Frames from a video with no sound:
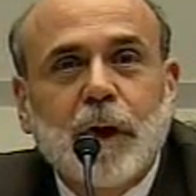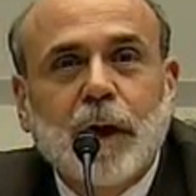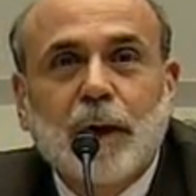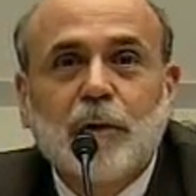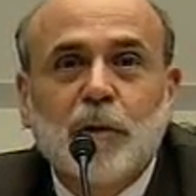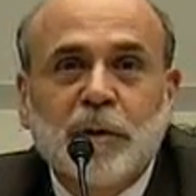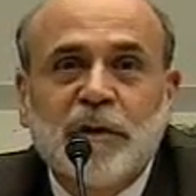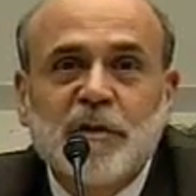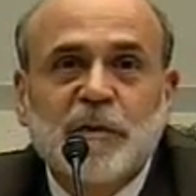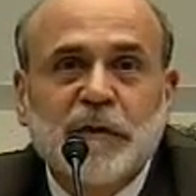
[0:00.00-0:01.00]
I don't know
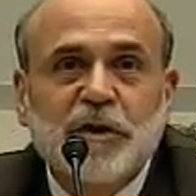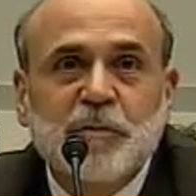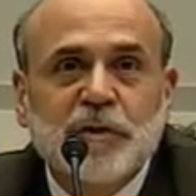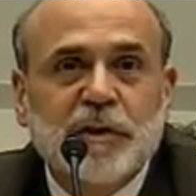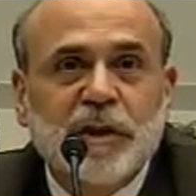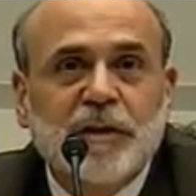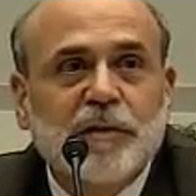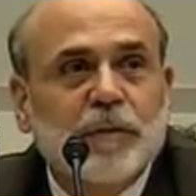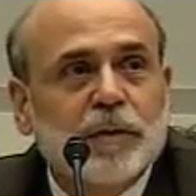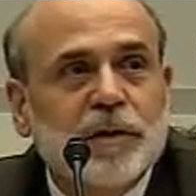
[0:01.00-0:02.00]
whether this provision was in
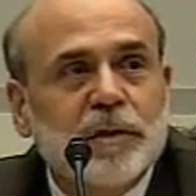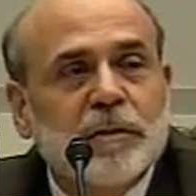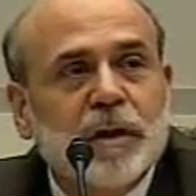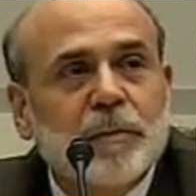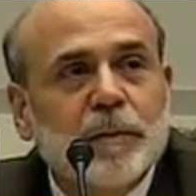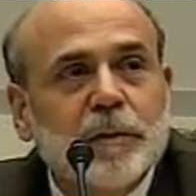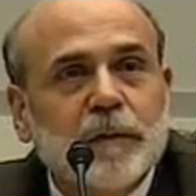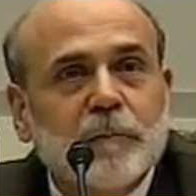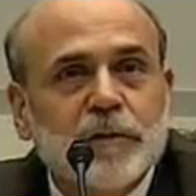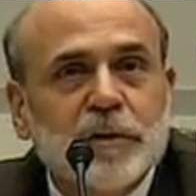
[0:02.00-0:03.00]
1914 or not, but the Federal